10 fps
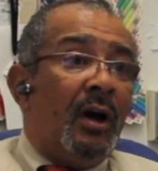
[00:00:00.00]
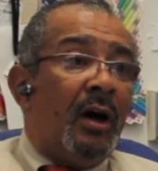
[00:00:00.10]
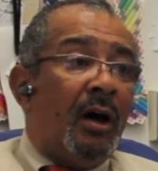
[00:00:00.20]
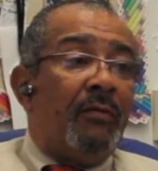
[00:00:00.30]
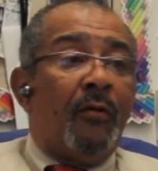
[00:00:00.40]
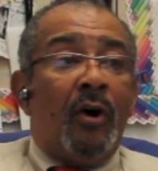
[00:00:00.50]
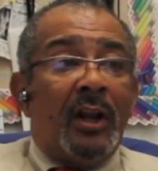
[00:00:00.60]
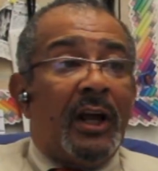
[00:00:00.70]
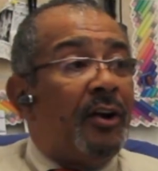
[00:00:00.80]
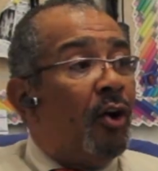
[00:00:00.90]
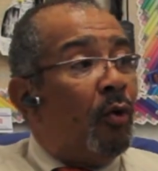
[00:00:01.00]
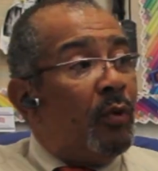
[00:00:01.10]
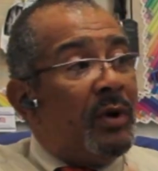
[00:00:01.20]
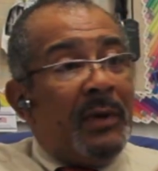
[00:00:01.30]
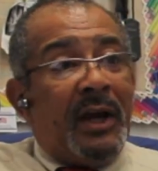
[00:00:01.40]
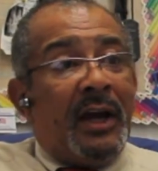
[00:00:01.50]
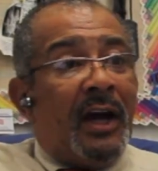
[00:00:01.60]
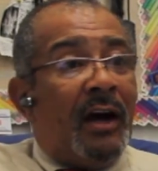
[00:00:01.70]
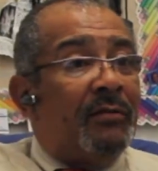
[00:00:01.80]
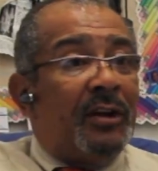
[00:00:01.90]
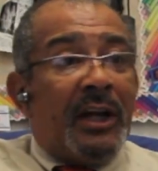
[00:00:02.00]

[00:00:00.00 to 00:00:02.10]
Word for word: Uh, for all I know, we may have the